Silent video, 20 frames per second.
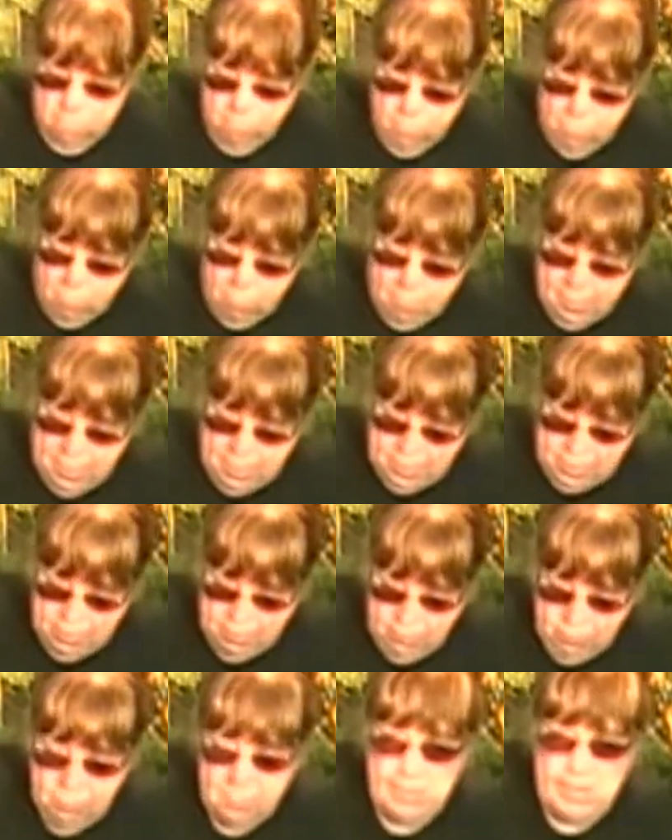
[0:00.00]
for my
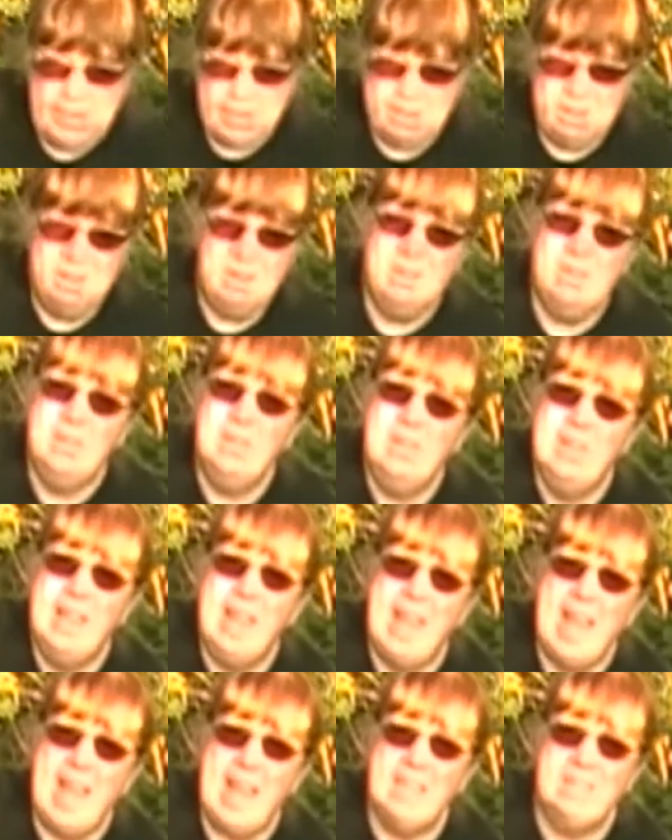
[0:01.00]
feet
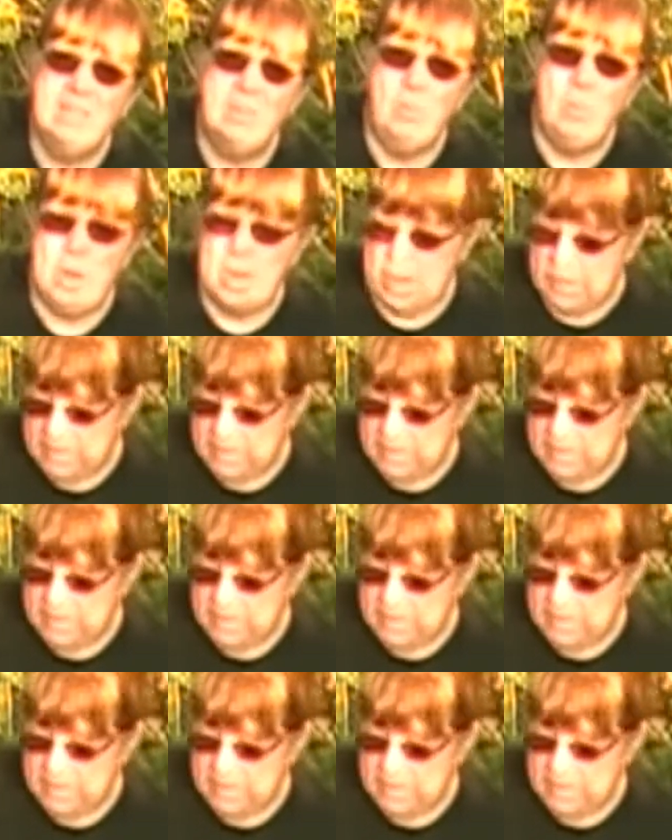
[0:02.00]
as and when I